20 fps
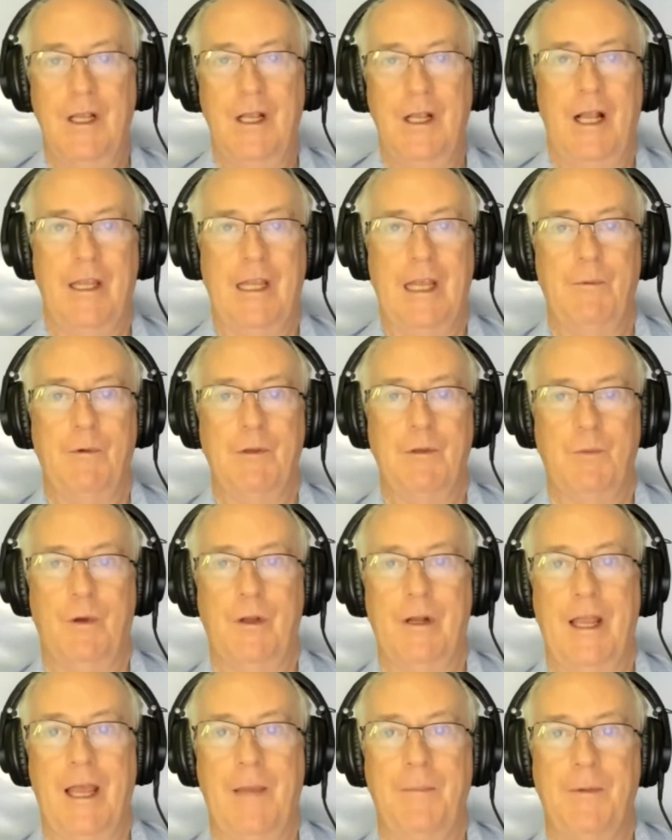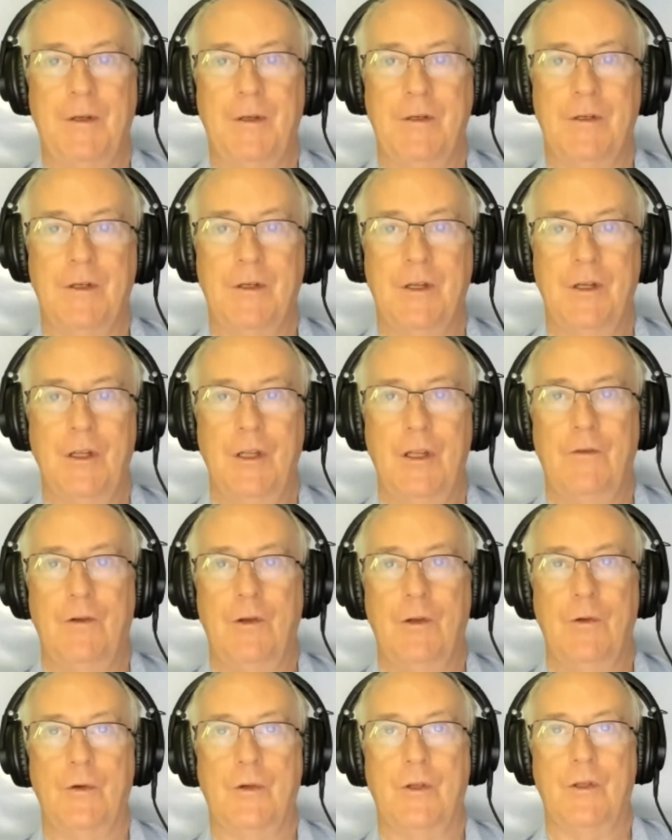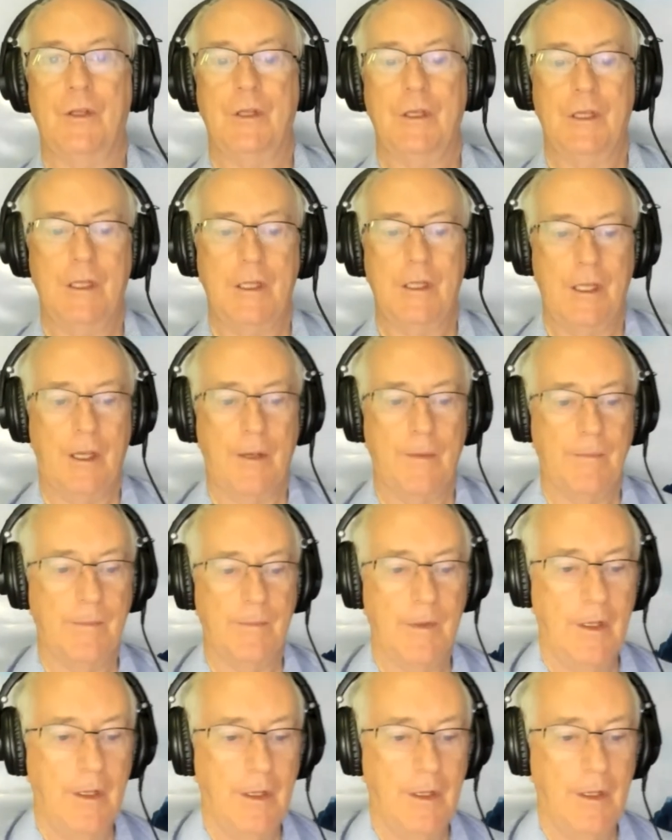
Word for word: And that was what happened. If you look at the, um,